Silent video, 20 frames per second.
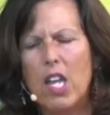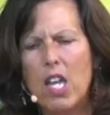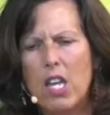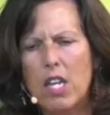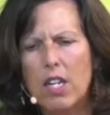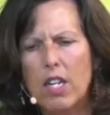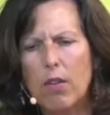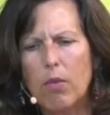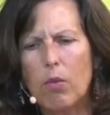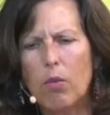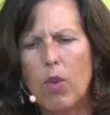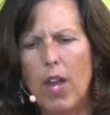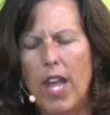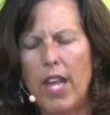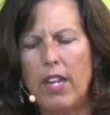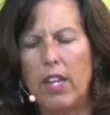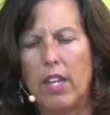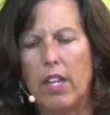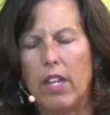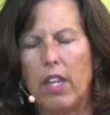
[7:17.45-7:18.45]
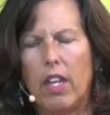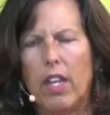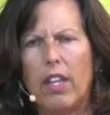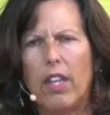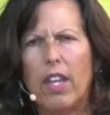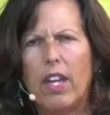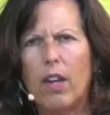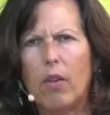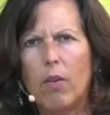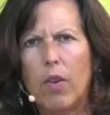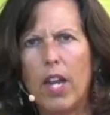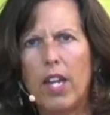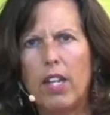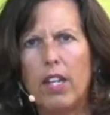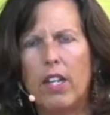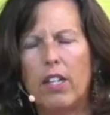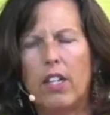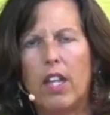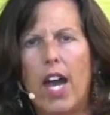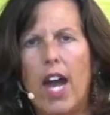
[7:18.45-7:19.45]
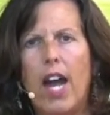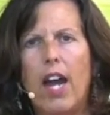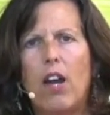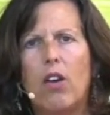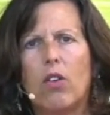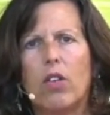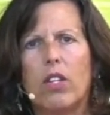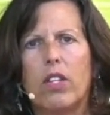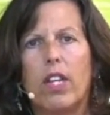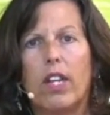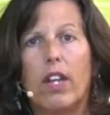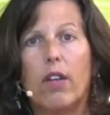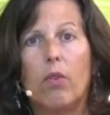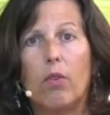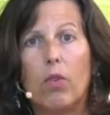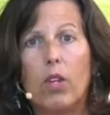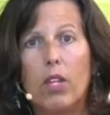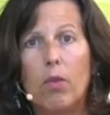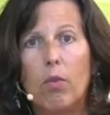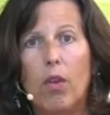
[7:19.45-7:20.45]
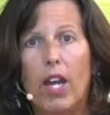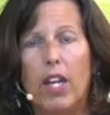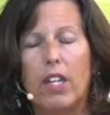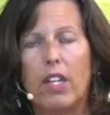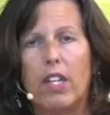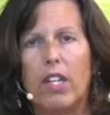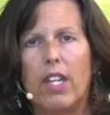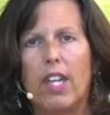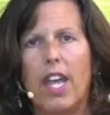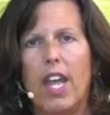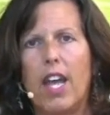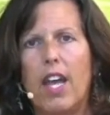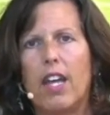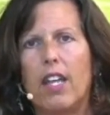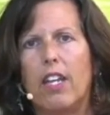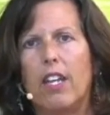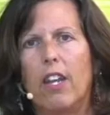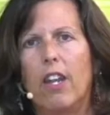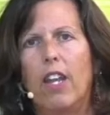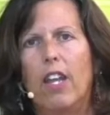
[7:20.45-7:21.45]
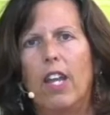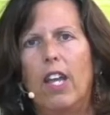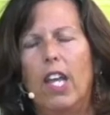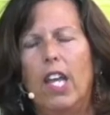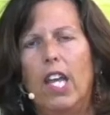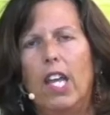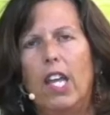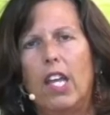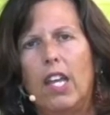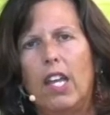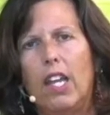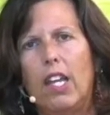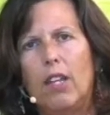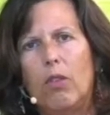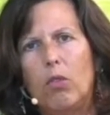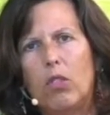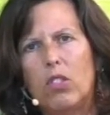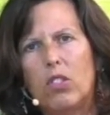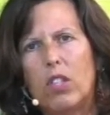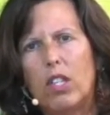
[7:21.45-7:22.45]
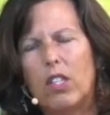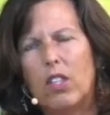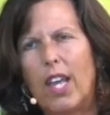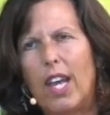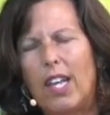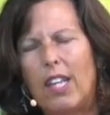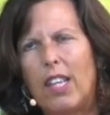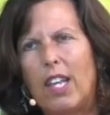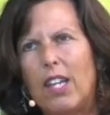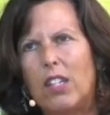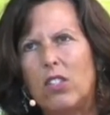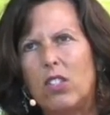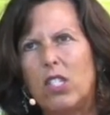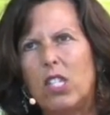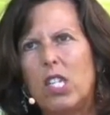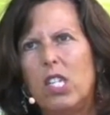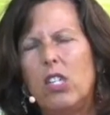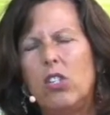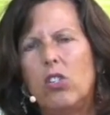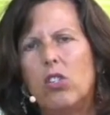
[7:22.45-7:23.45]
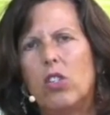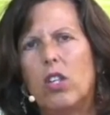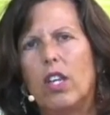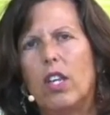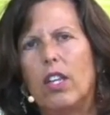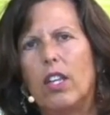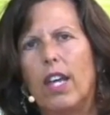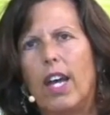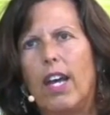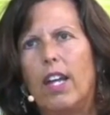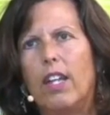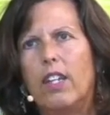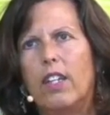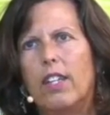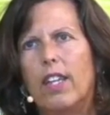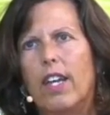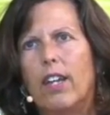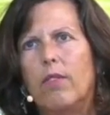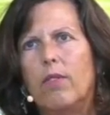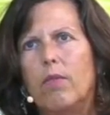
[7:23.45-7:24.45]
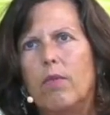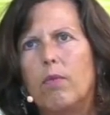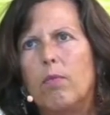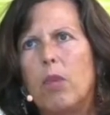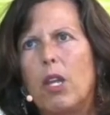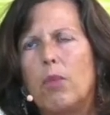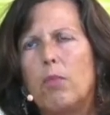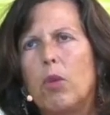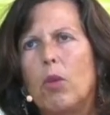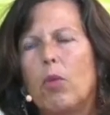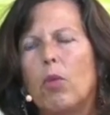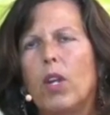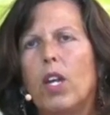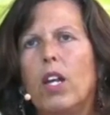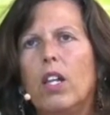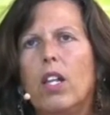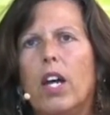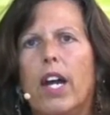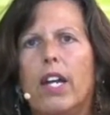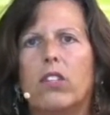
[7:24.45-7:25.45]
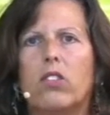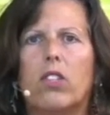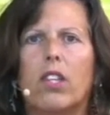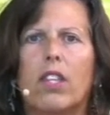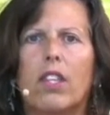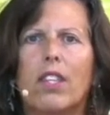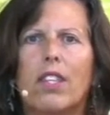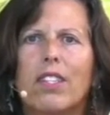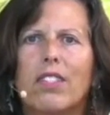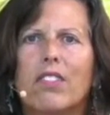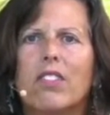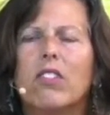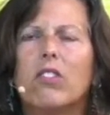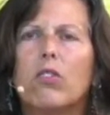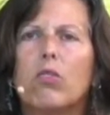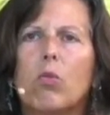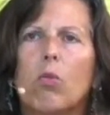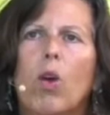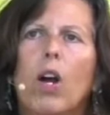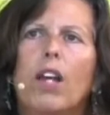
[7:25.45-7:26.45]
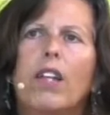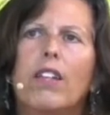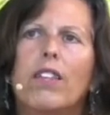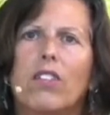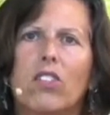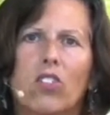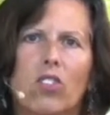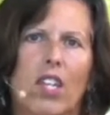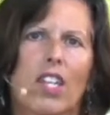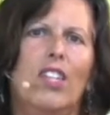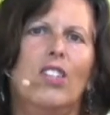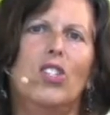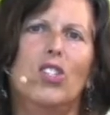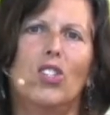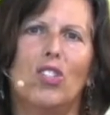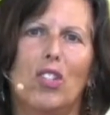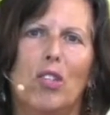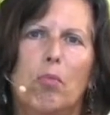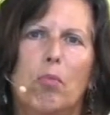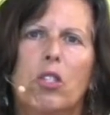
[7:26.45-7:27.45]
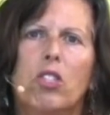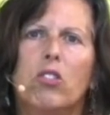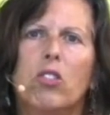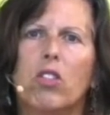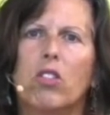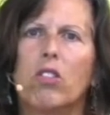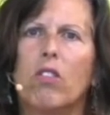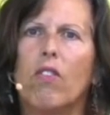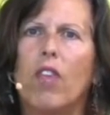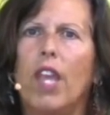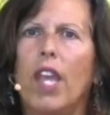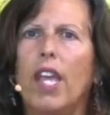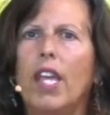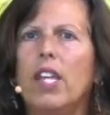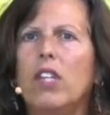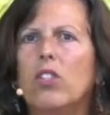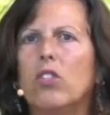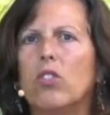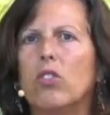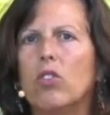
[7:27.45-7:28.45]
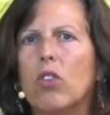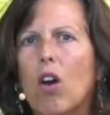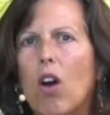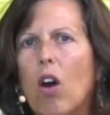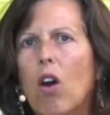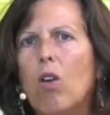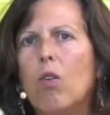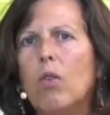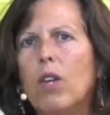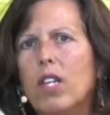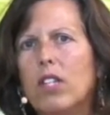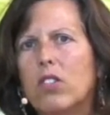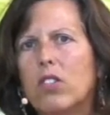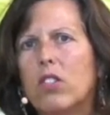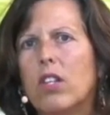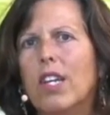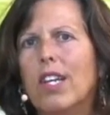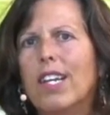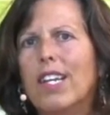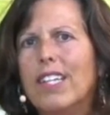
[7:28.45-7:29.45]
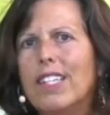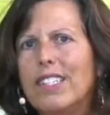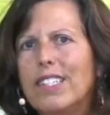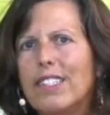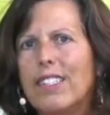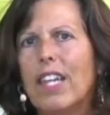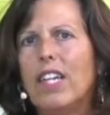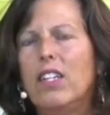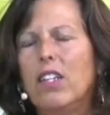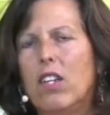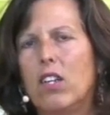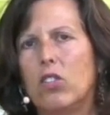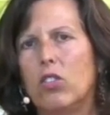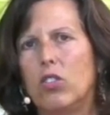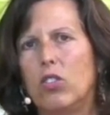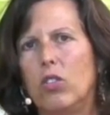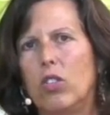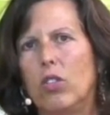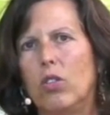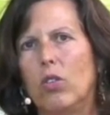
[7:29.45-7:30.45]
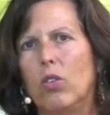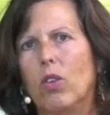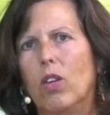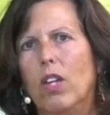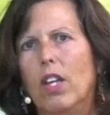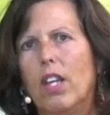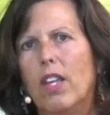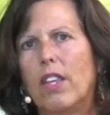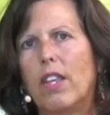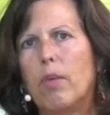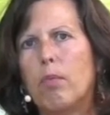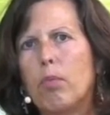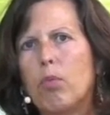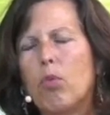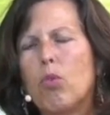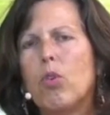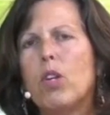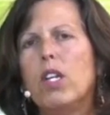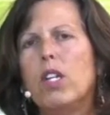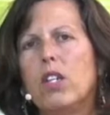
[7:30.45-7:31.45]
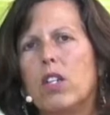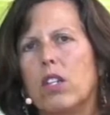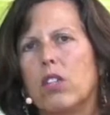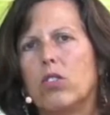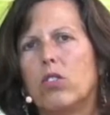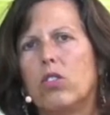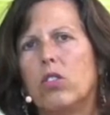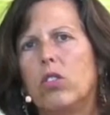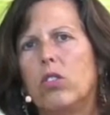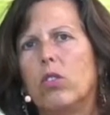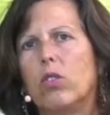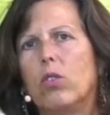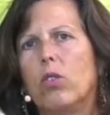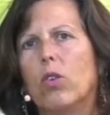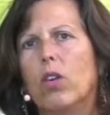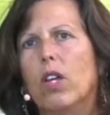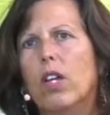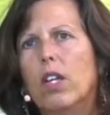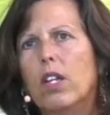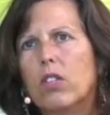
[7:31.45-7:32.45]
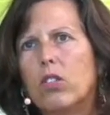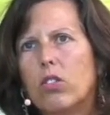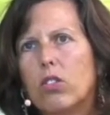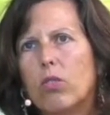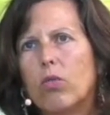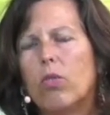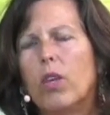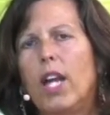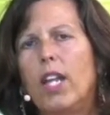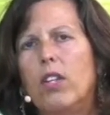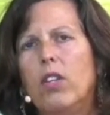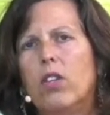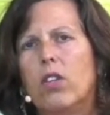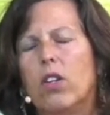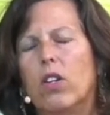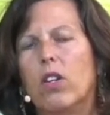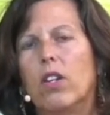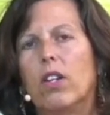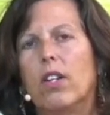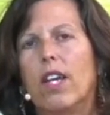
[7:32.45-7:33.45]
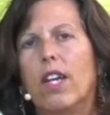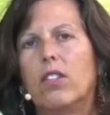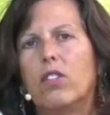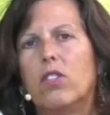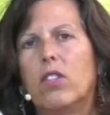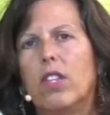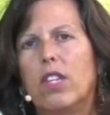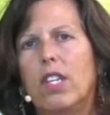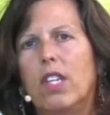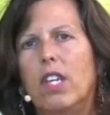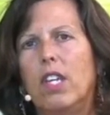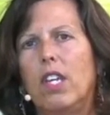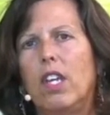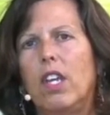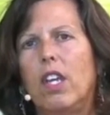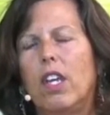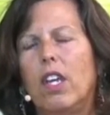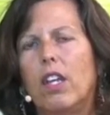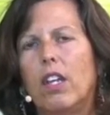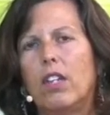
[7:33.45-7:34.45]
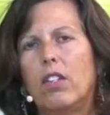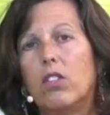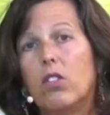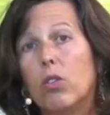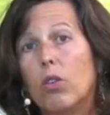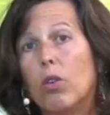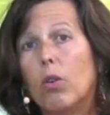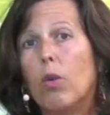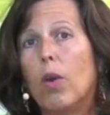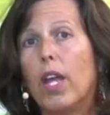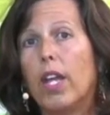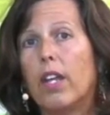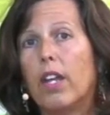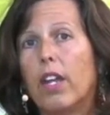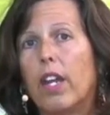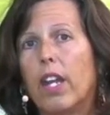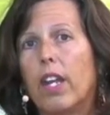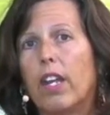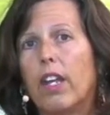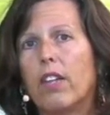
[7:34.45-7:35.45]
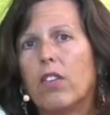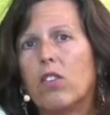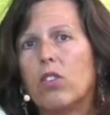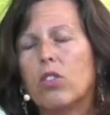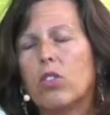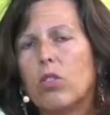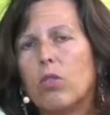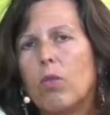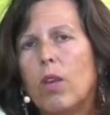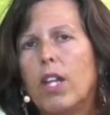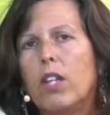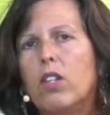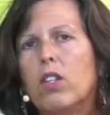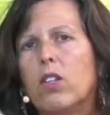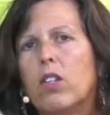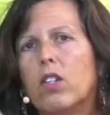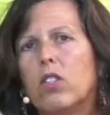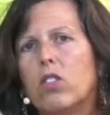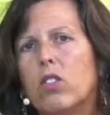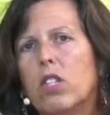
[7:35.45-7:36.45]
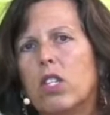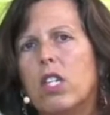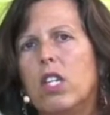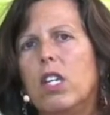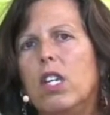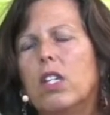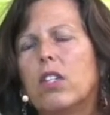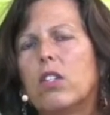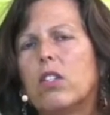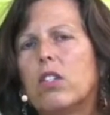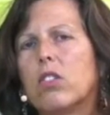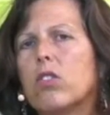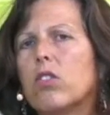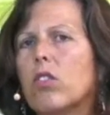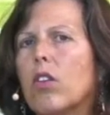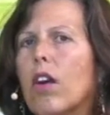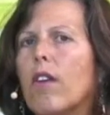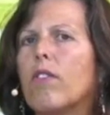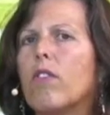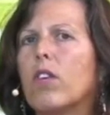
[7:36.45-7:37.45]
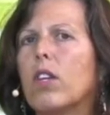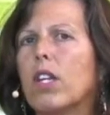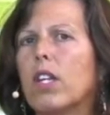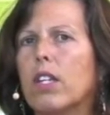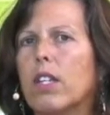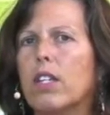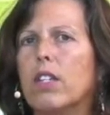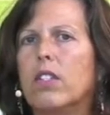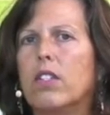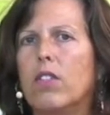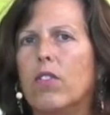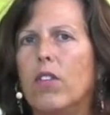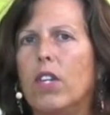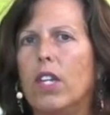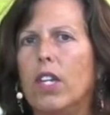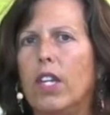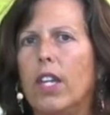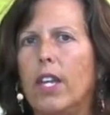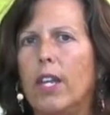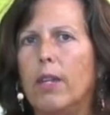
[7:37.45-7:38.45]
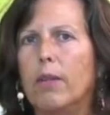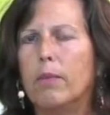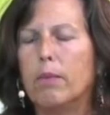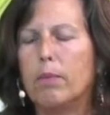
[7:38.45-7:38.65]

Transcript: And I read it, and then I read it aloud, and then I reread it again. And it was that teaching that made me realize that this is what the sages and the mystics of the ages always send us to. They point us to surrender as the key to awakening. Surrender is the key to discovering divinity.